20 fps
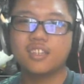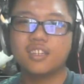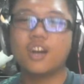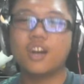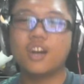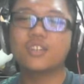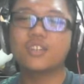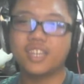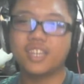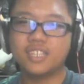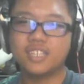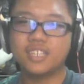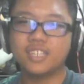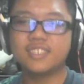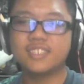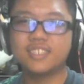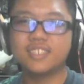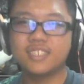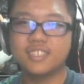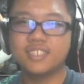Okay,
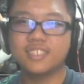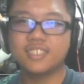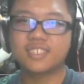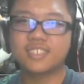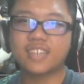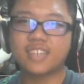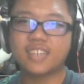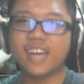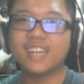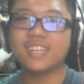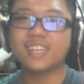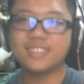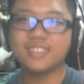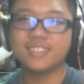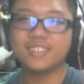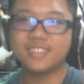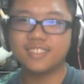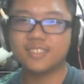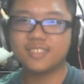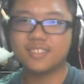his scanning
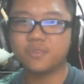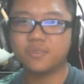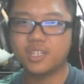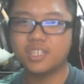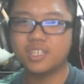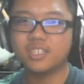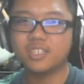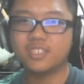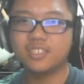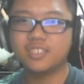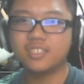is what